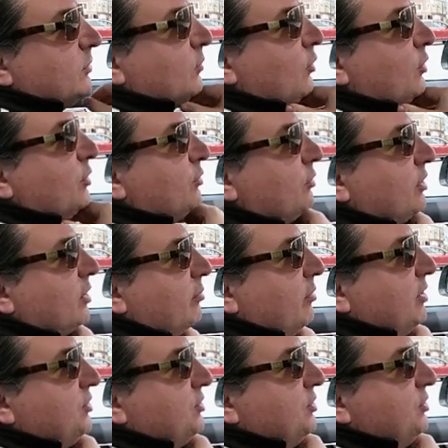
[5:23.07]
going into the
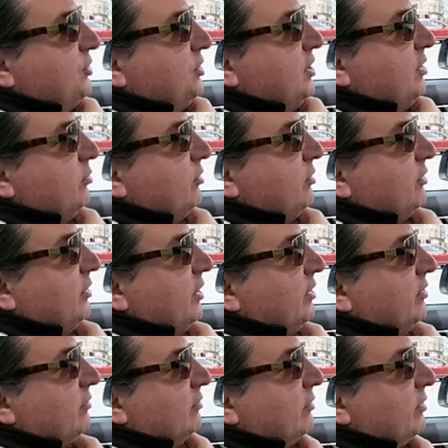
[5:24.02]
combustion chamber, and
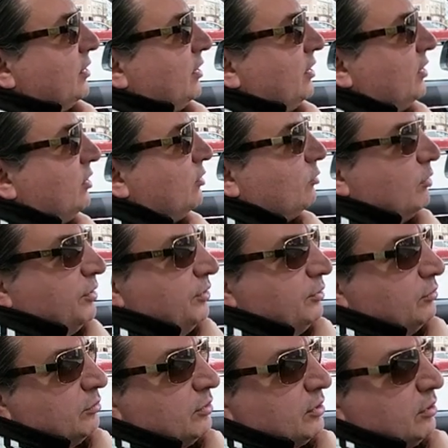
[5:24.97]
then you
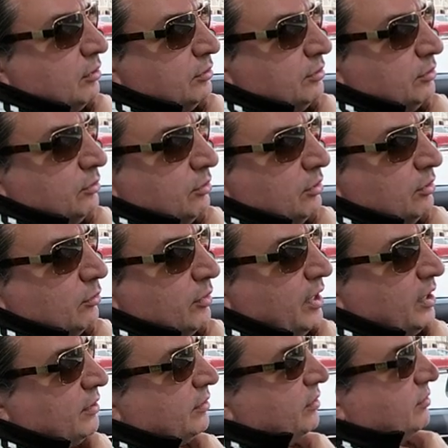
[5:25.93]
wonder where all the oil
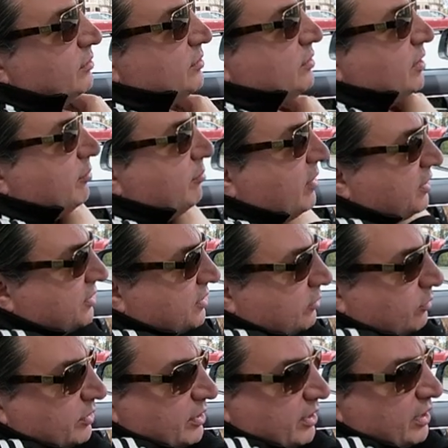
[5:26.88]
went, and it's
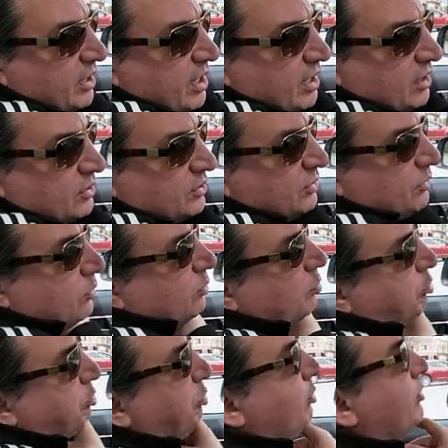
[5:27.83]
combusted with the gas. So
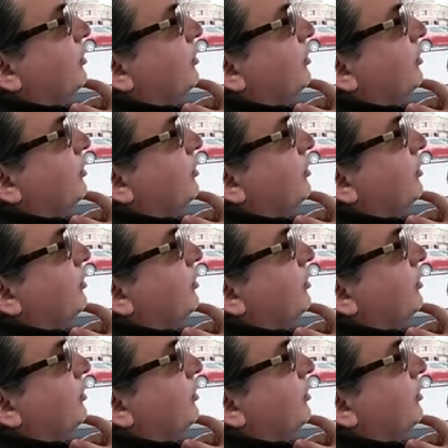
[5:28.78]
you